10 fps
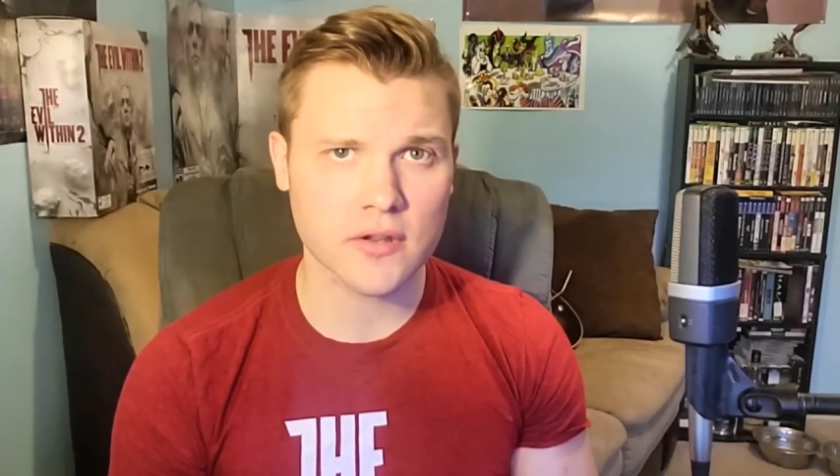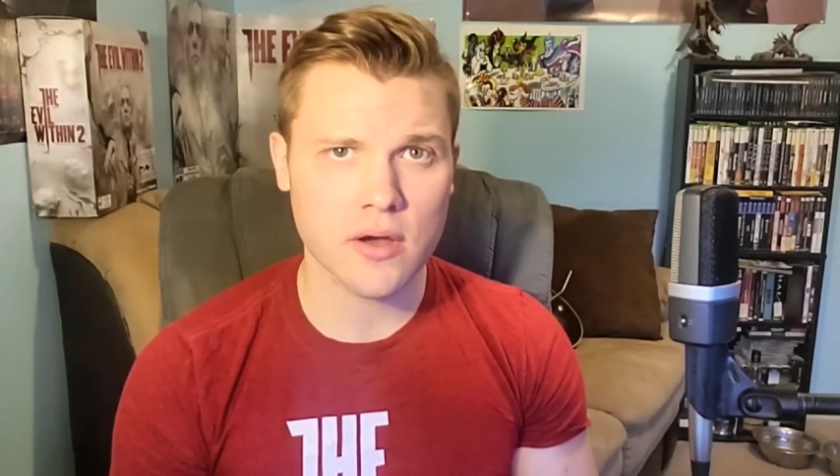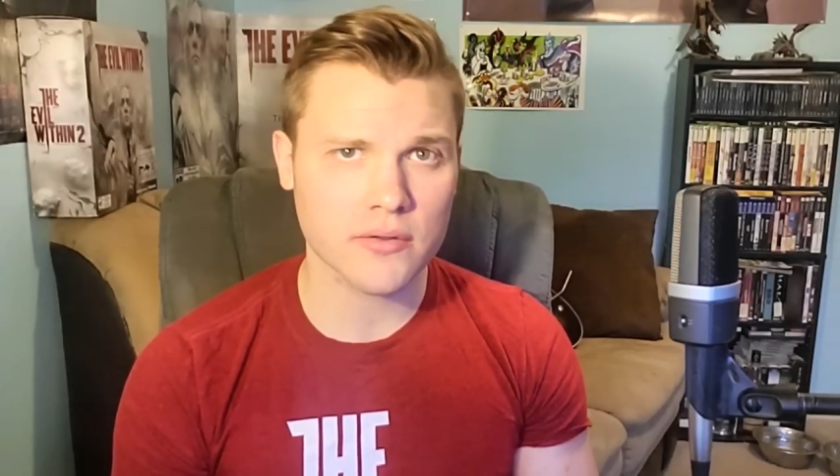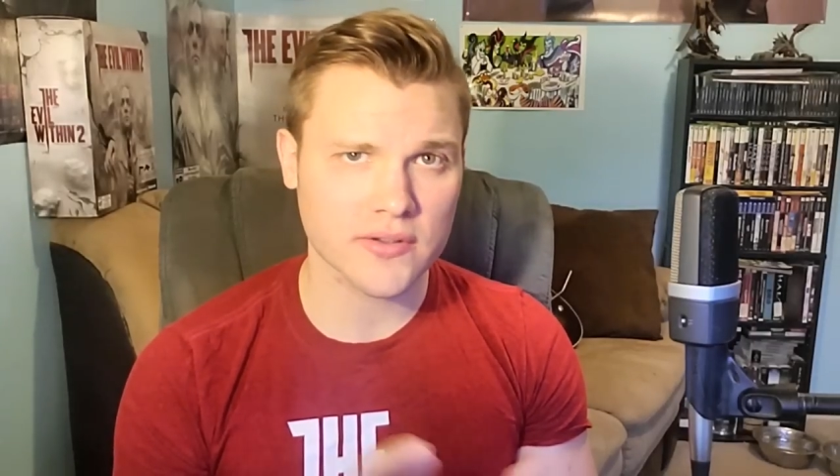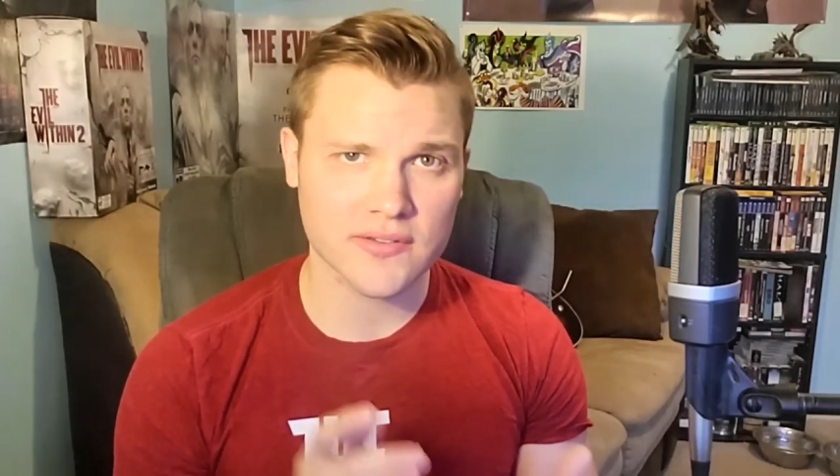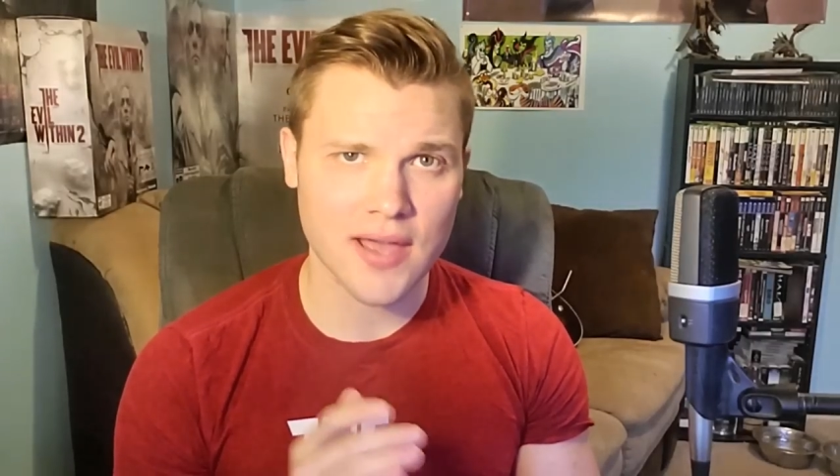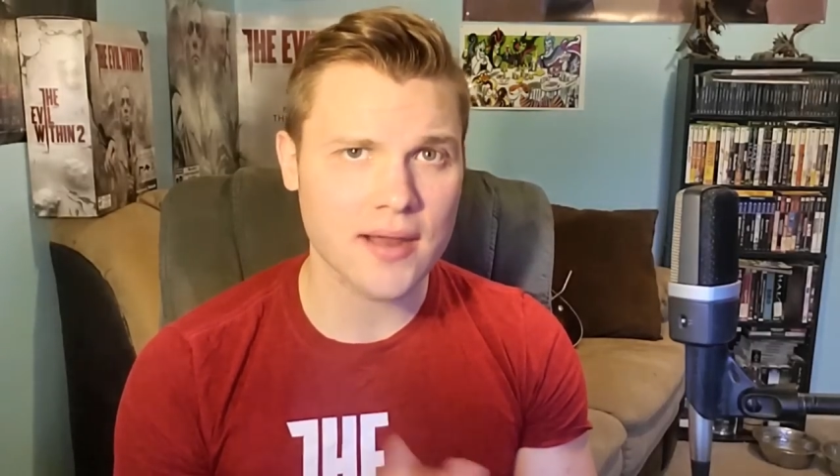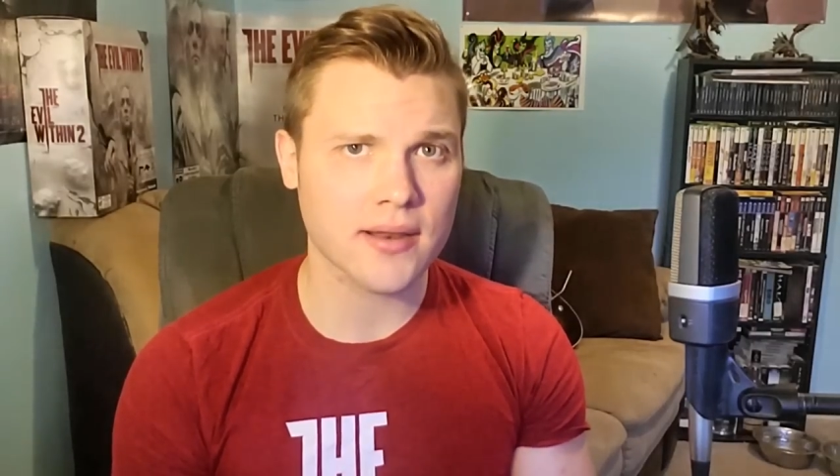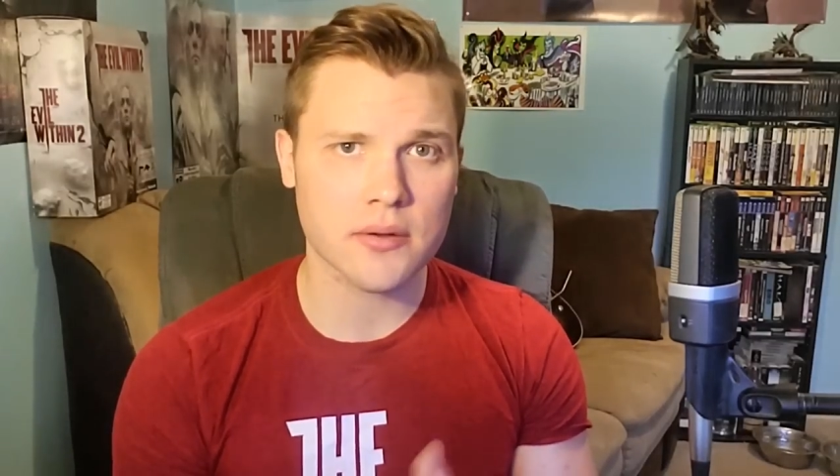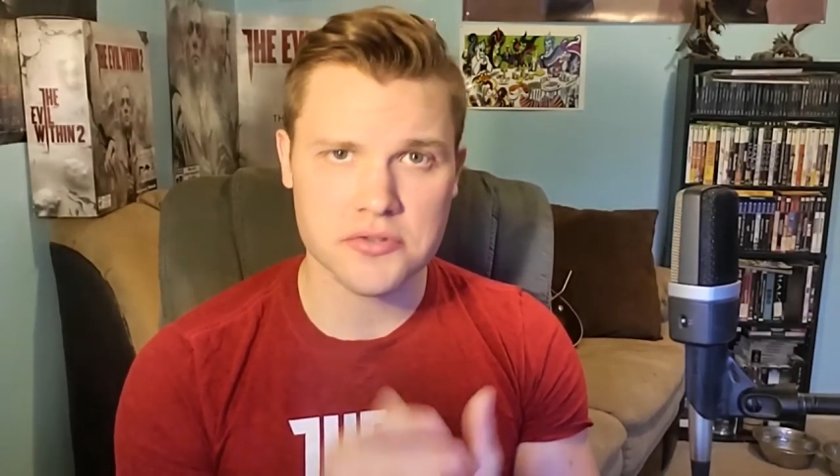You know, I was
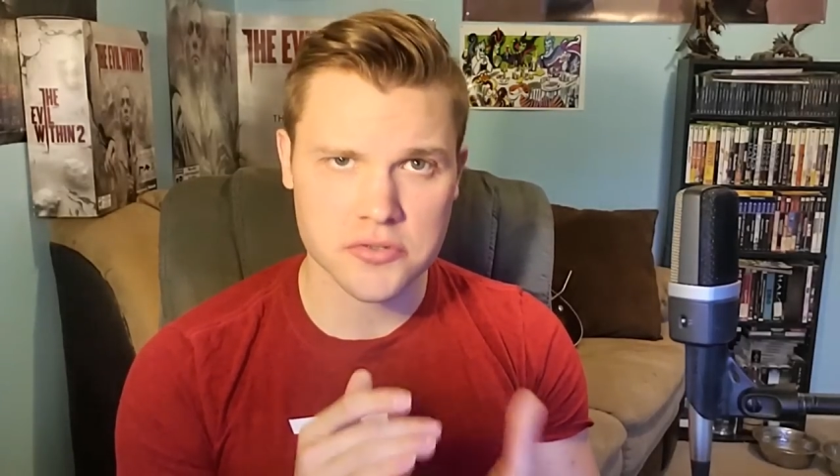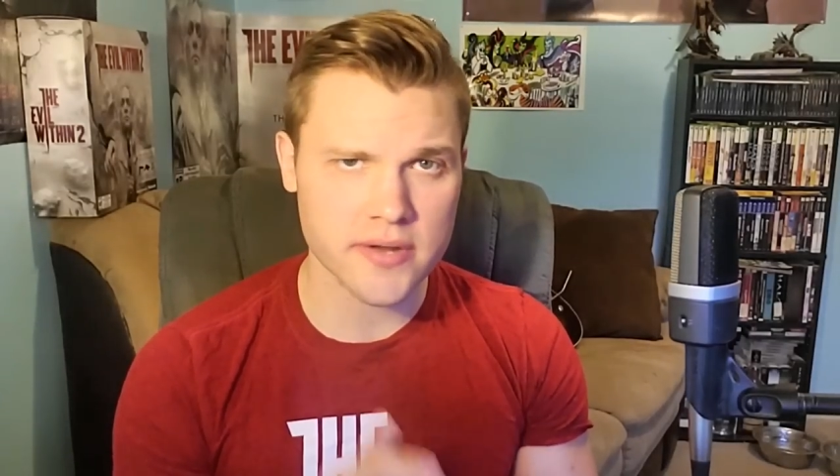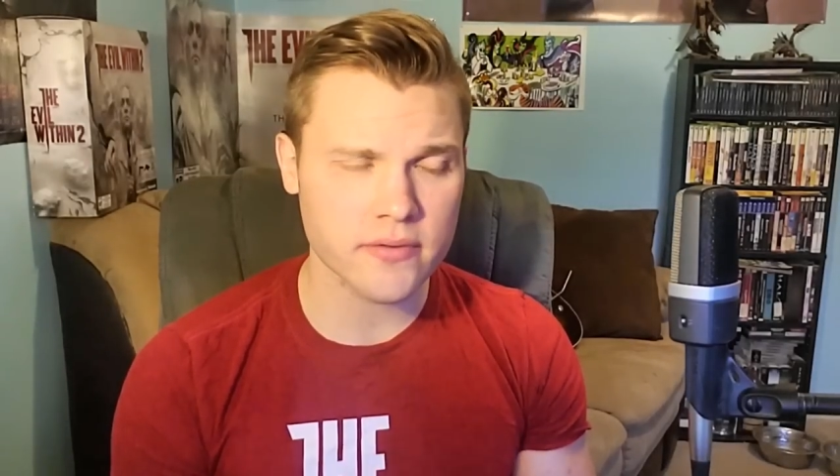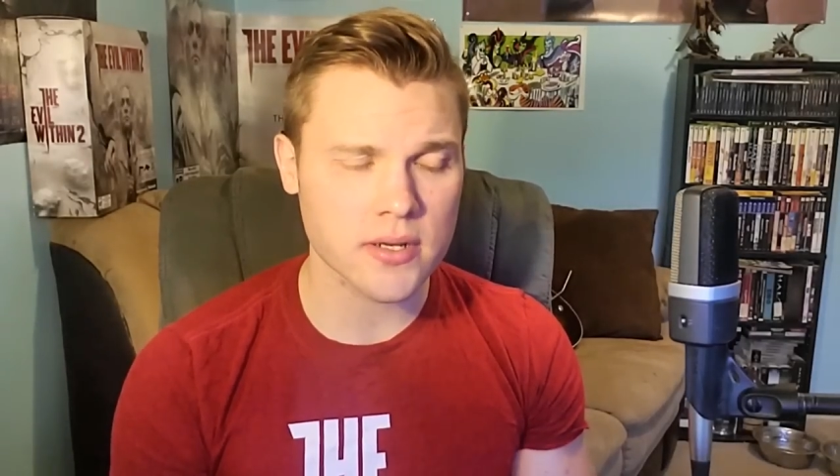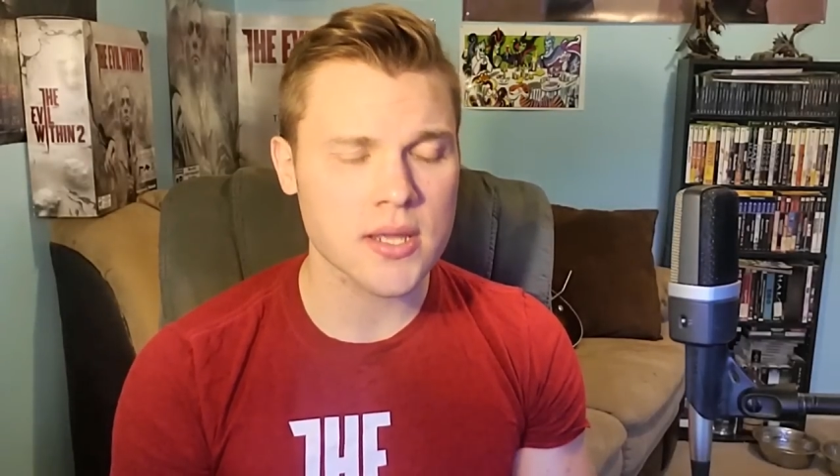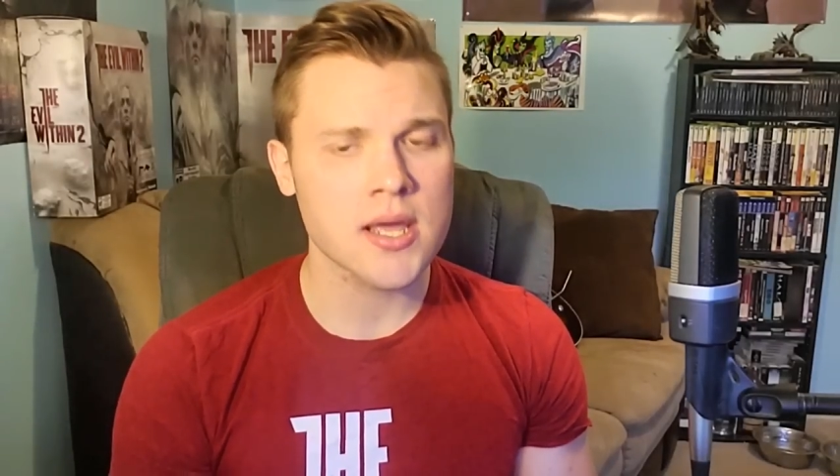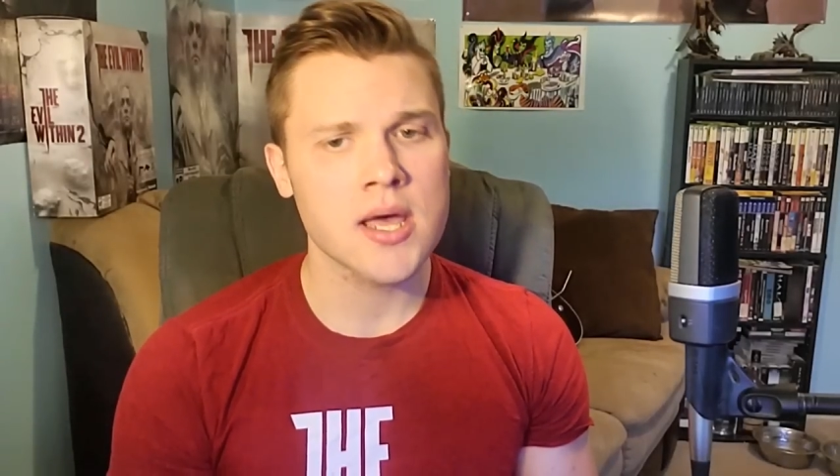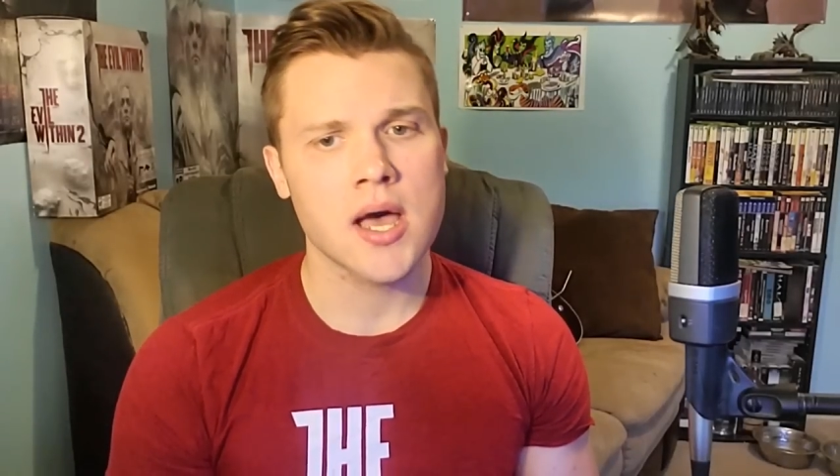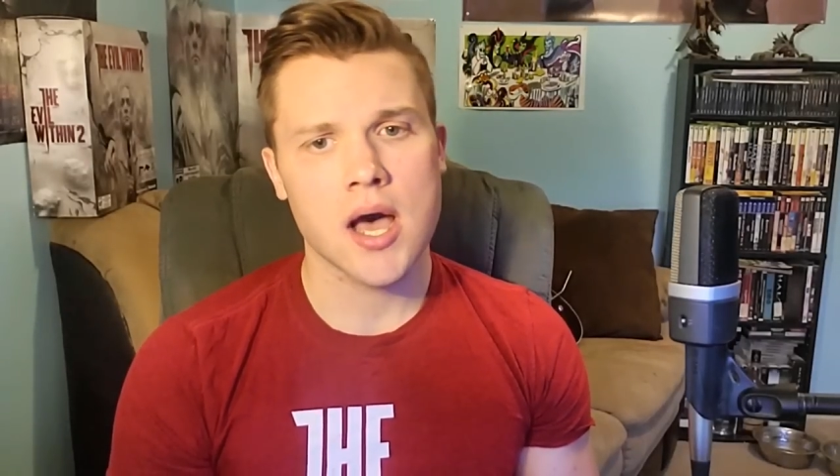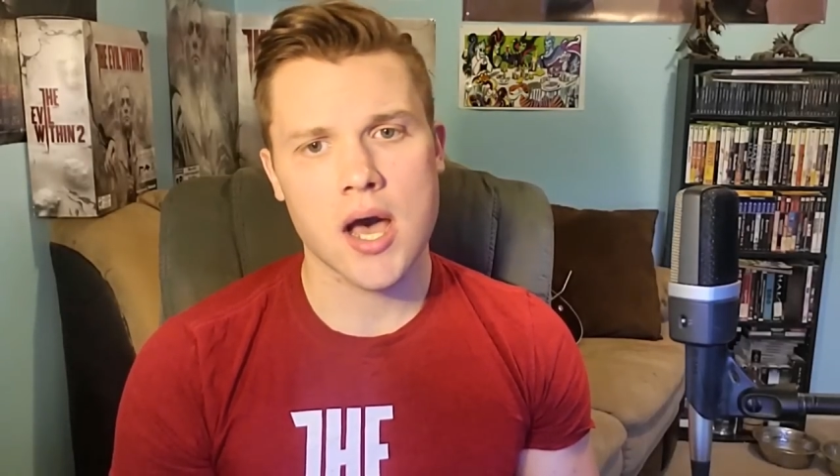excited. I was driven."
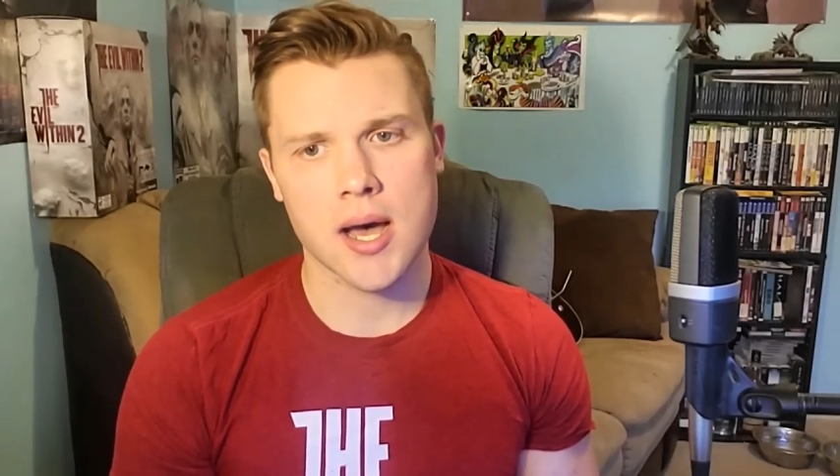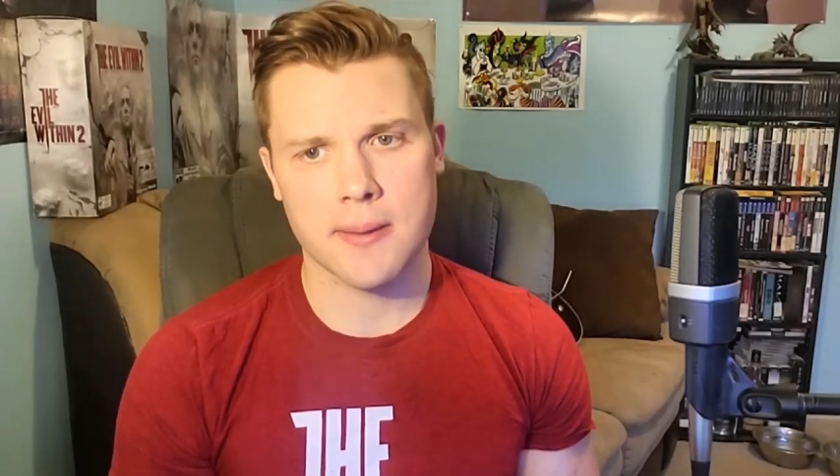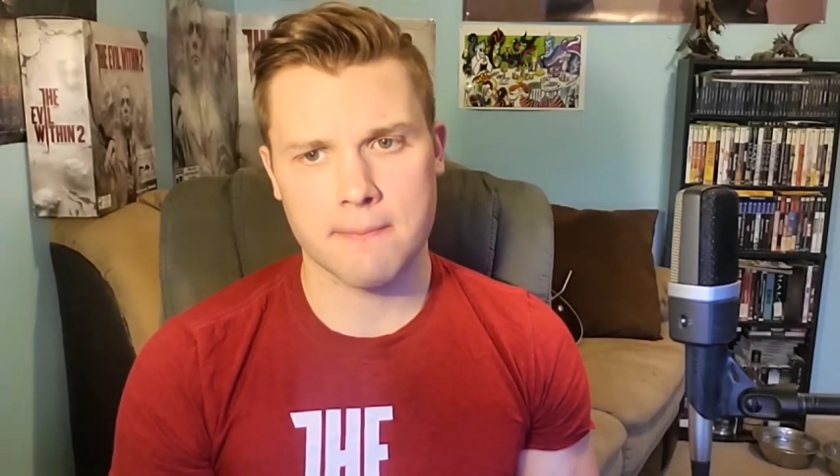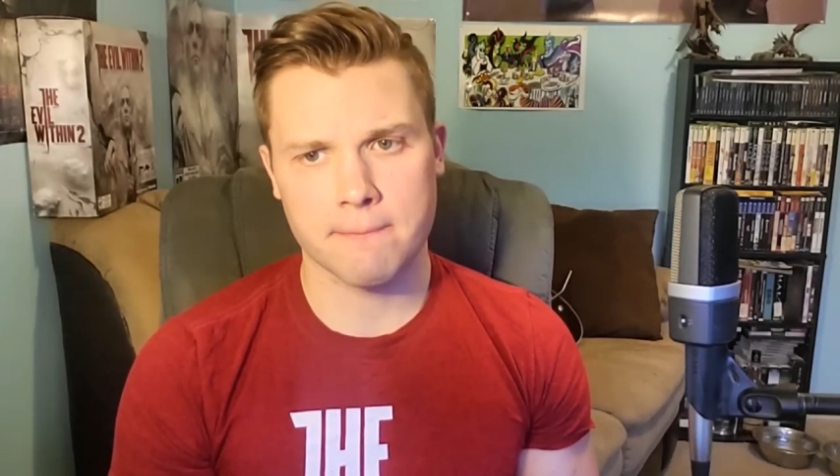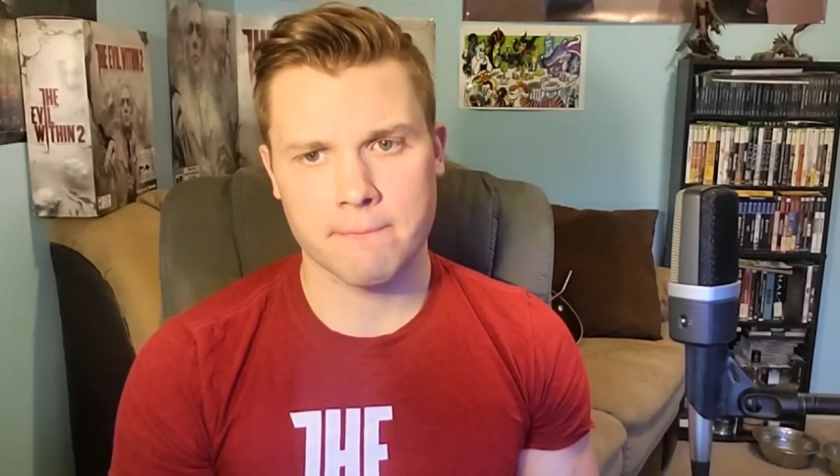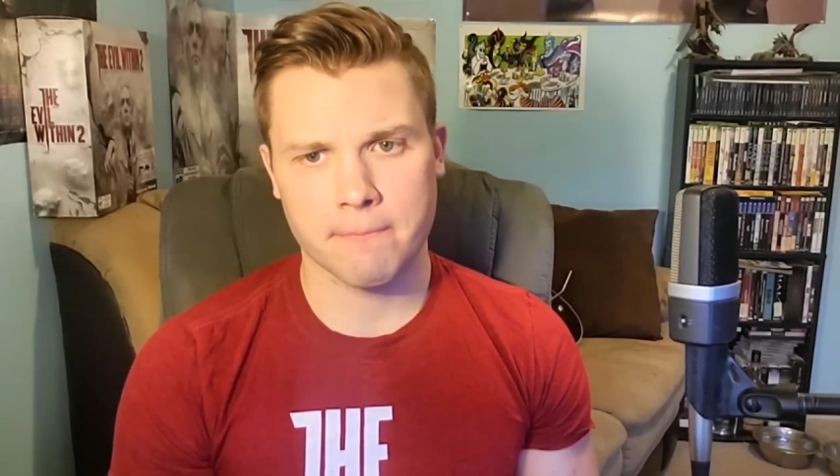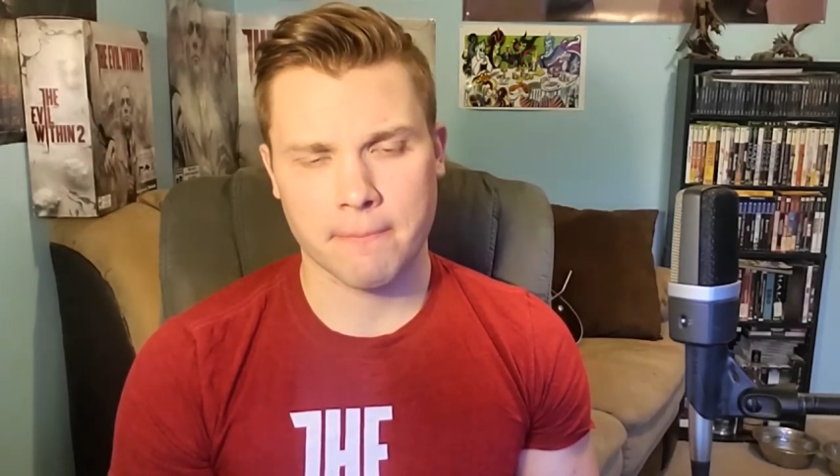Um,